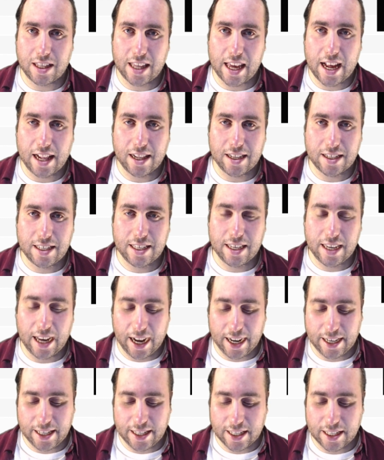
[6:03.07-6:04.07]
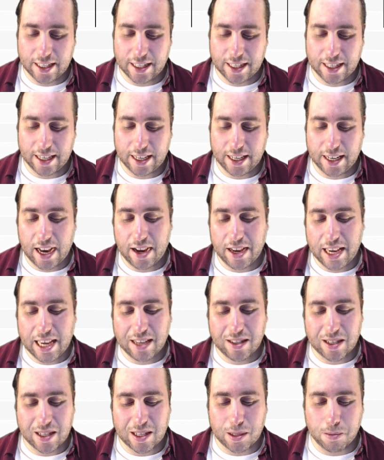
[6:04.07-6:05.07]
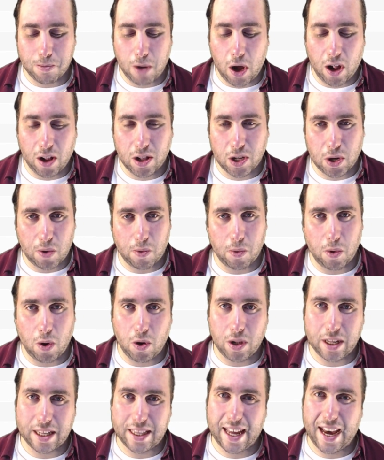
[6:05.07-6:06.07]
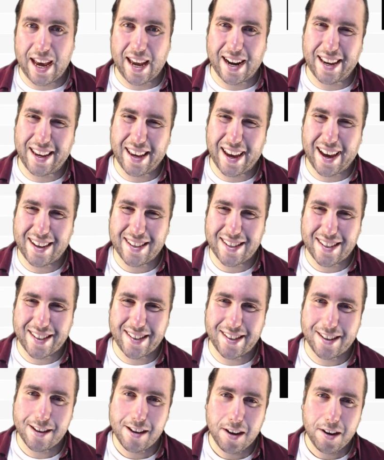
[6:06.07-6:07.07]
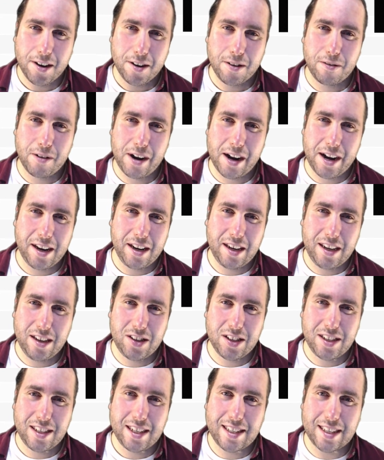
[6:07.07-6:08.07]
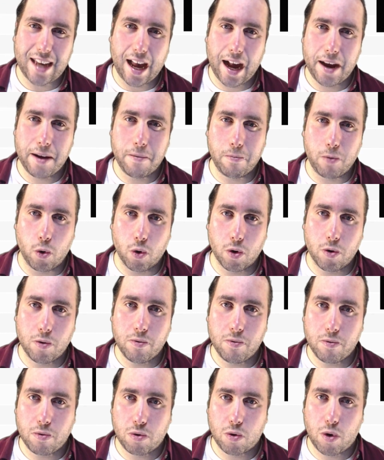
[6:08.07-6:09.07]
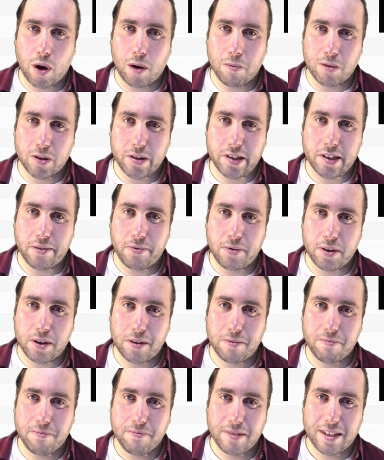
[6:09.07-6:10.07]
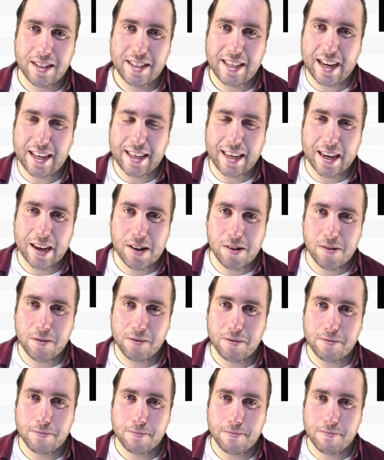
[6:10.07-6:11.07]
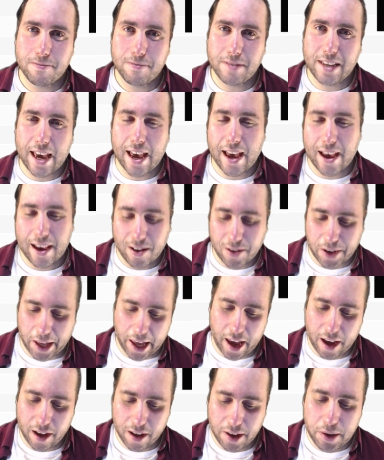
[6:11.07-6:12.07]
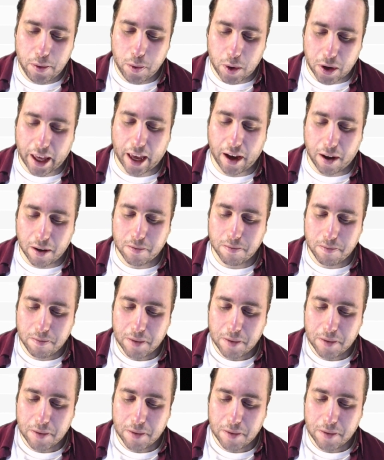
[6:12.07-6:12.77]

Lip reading: the Galaxy, I did see. Now he has a smaller role in that, I guess, right? He just says "I am Groot" throughout most of the film. Does that count? Yeah, okay, it will count.